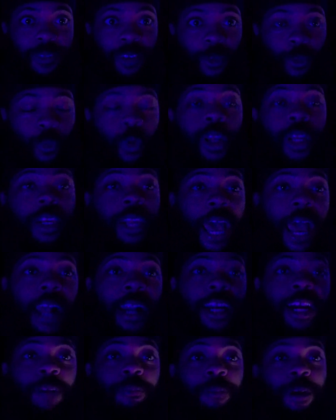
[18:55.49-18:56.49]
would
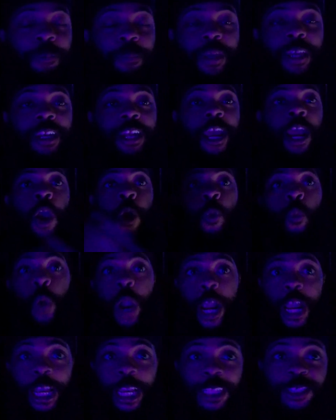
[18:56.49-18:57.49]
not come up in there
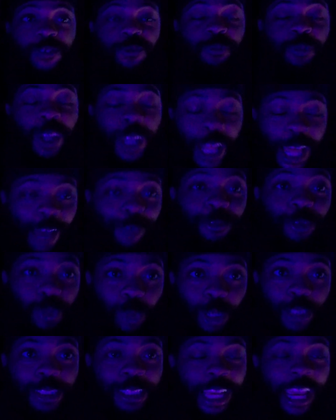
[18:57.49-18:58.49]
where his loved
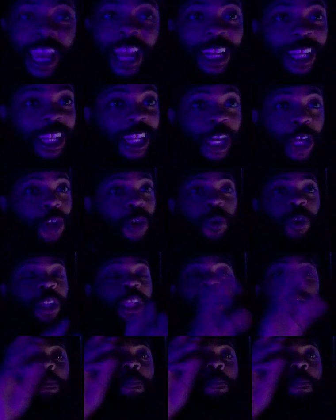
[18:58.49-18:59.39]
ones in literally